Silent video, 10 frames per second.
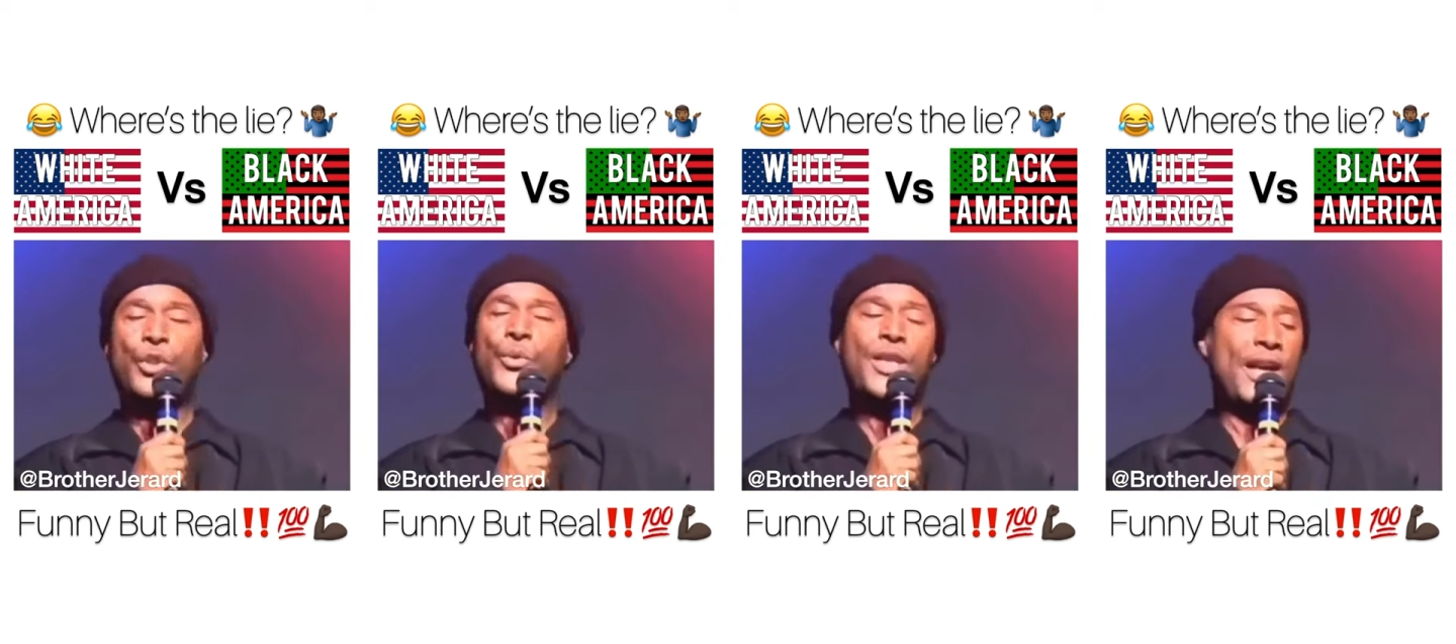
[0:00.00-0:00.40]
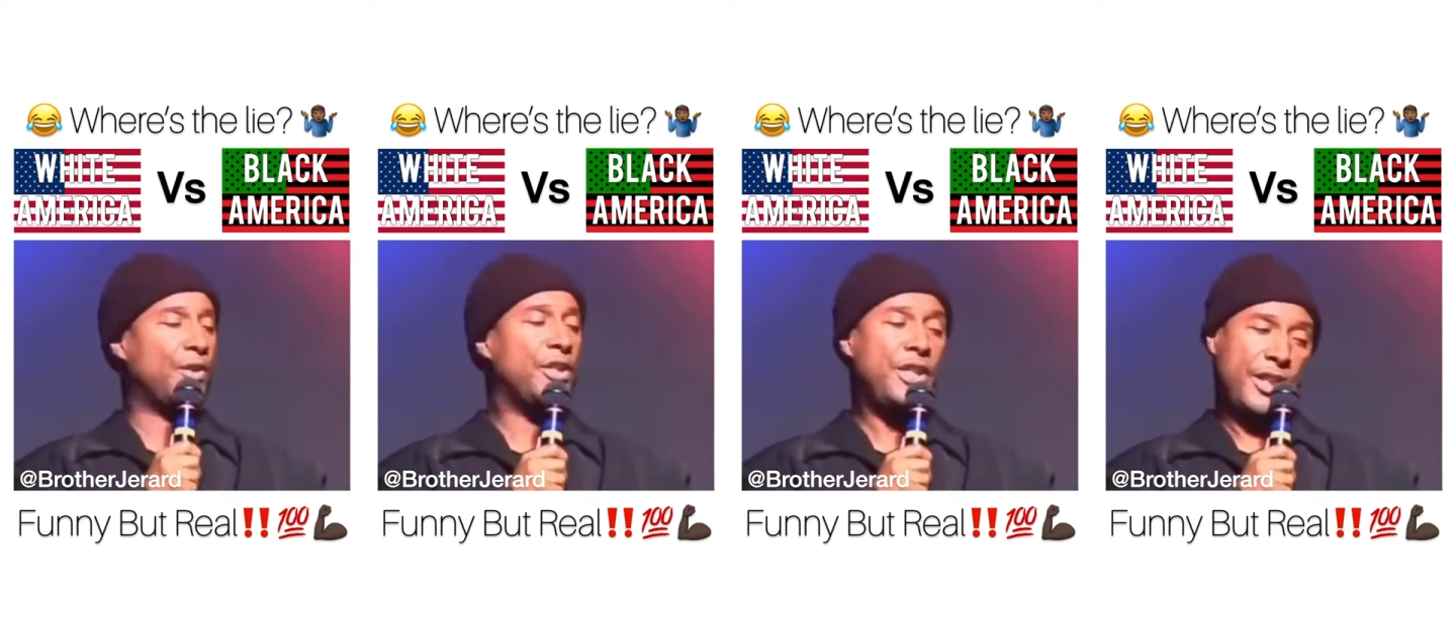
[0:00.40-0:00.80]

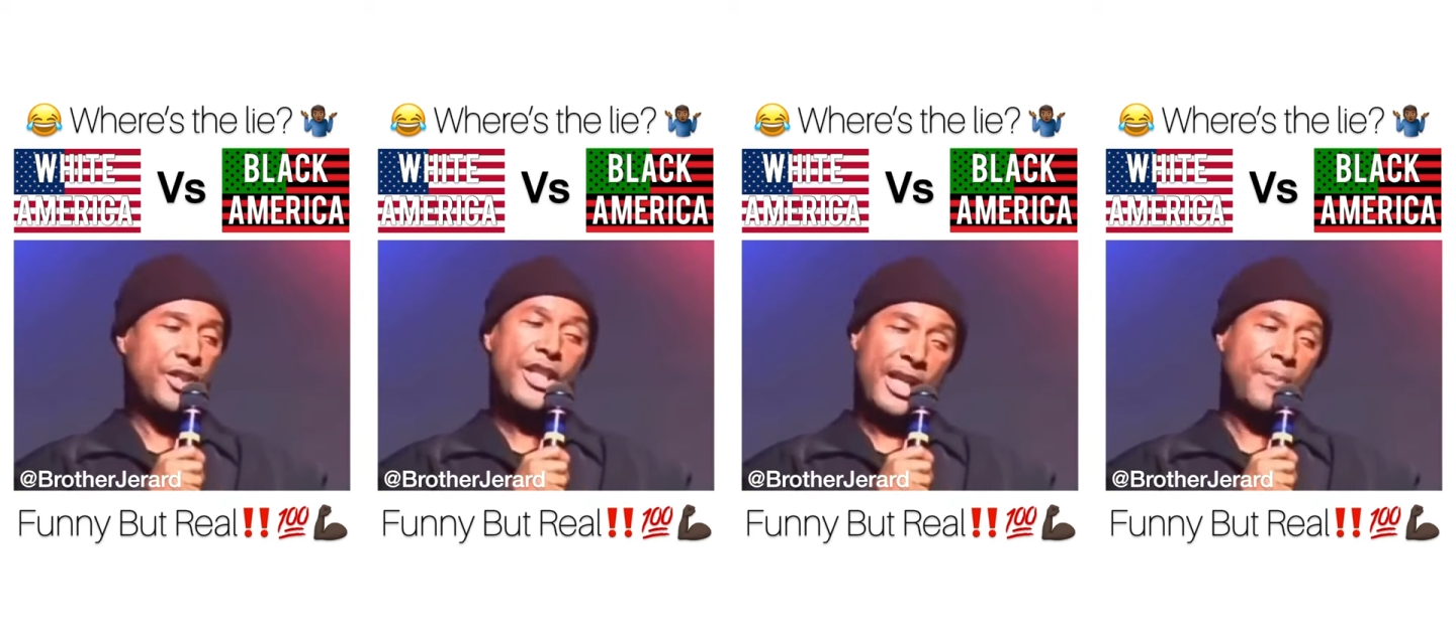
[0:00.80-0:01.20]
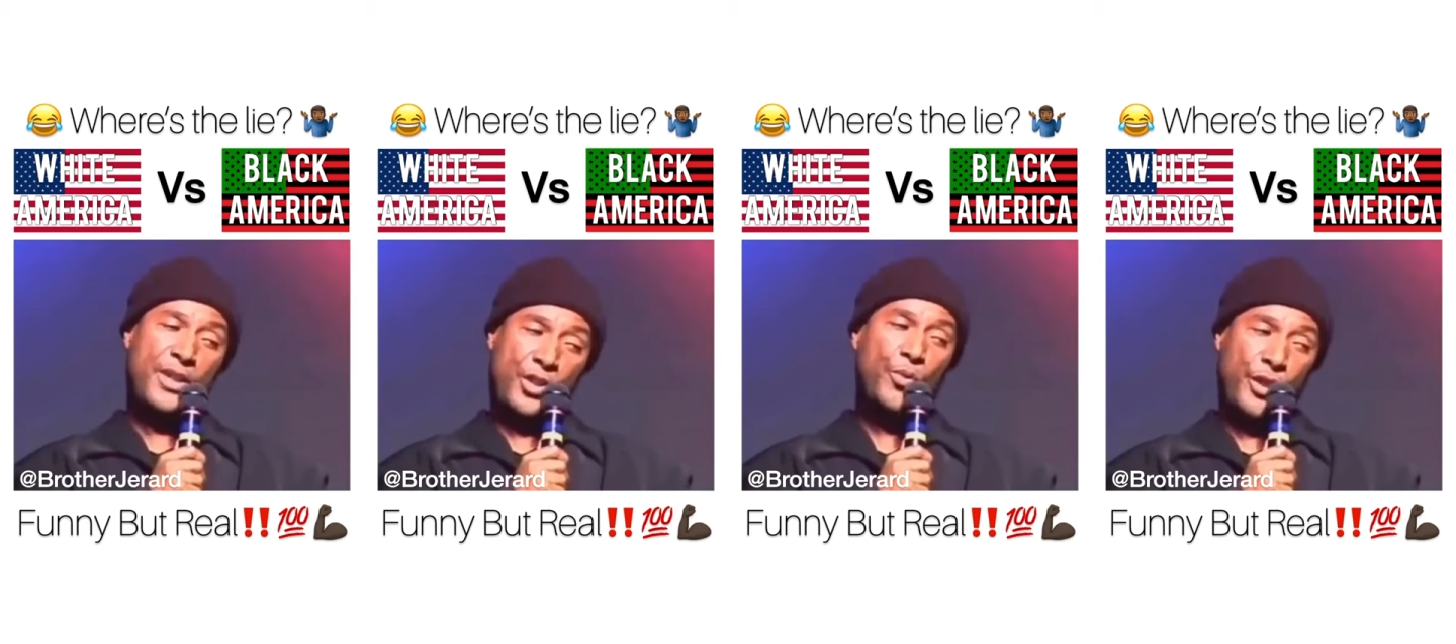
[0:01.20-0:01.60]
2,000 years, nigga,
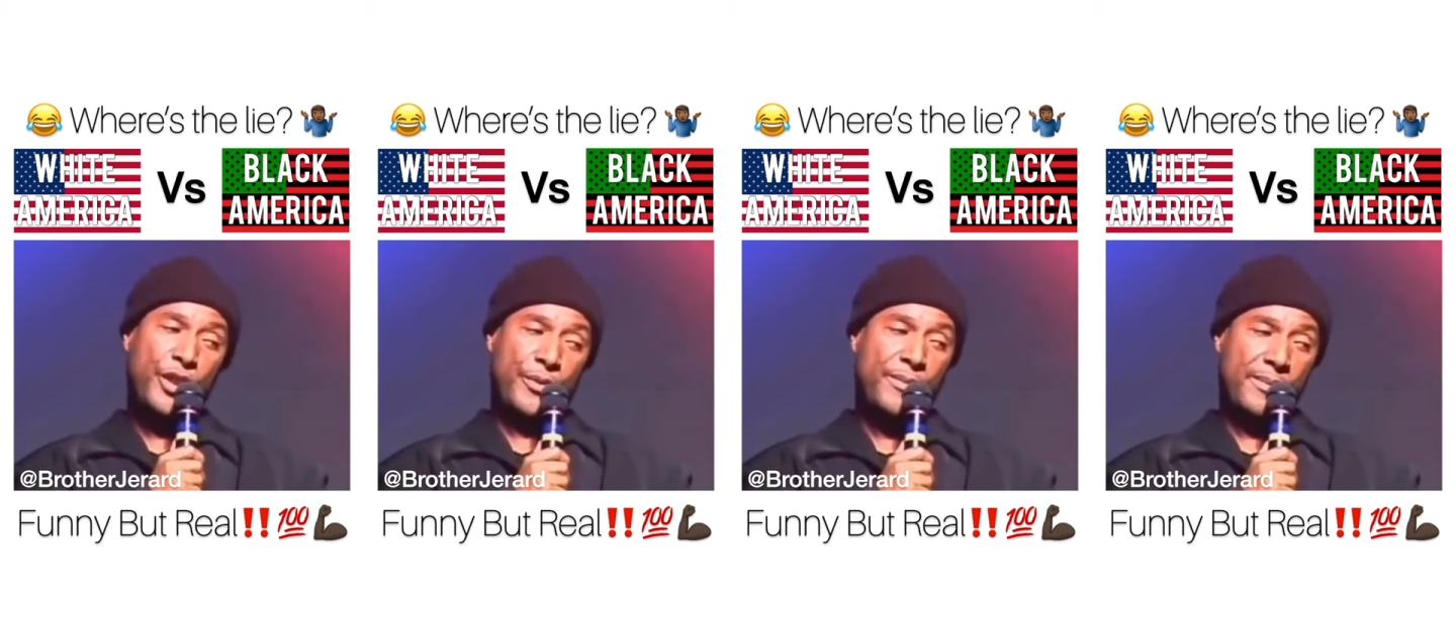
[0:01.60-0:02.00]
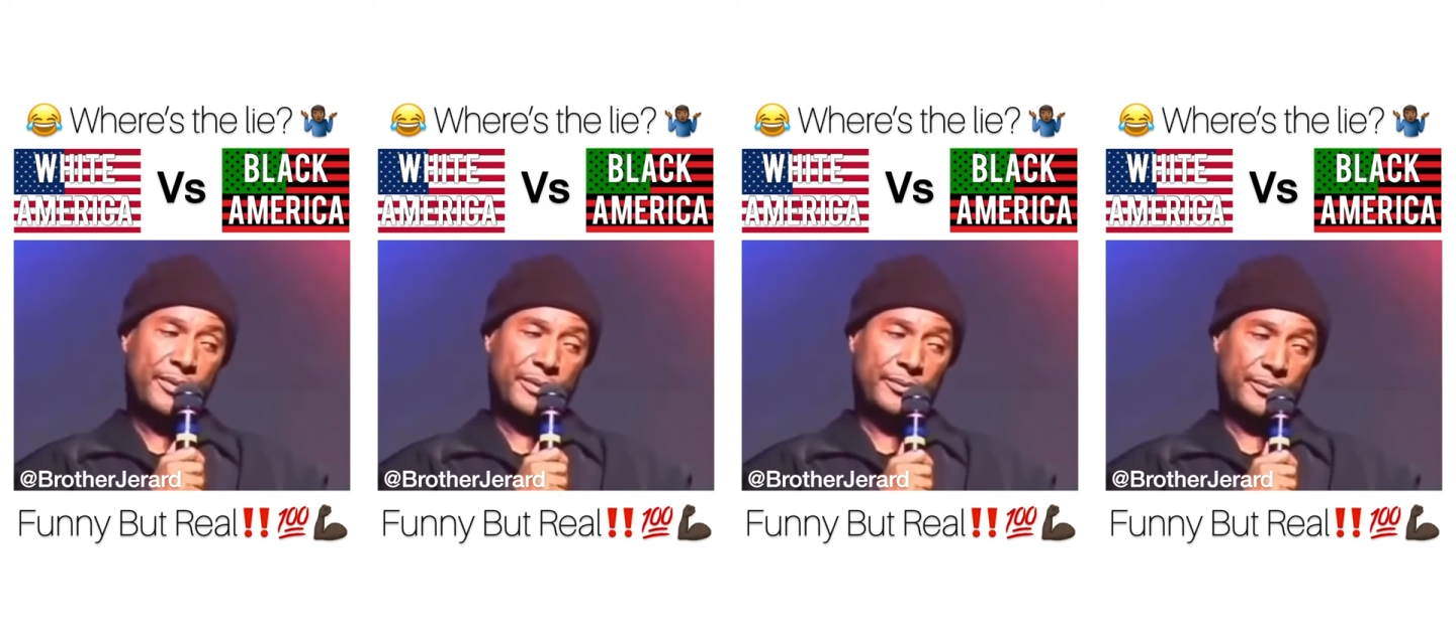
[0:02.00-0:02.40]
I bet you will
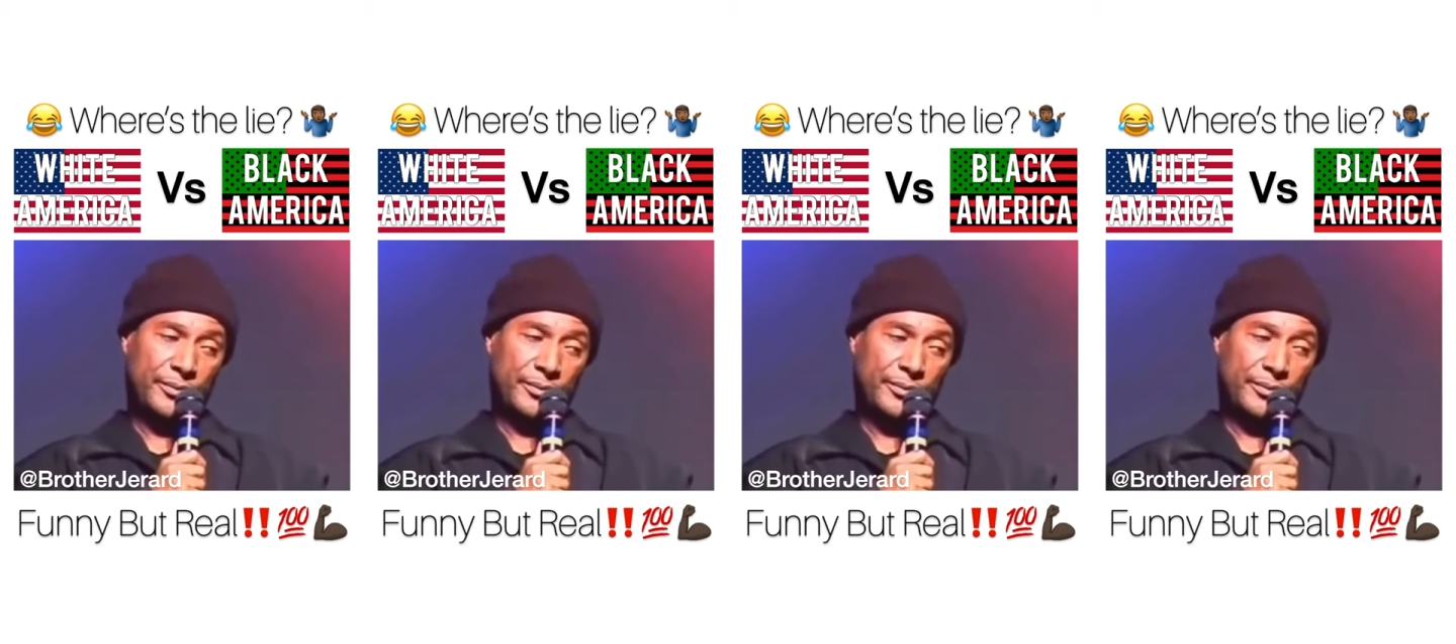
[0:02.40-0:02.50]
remember.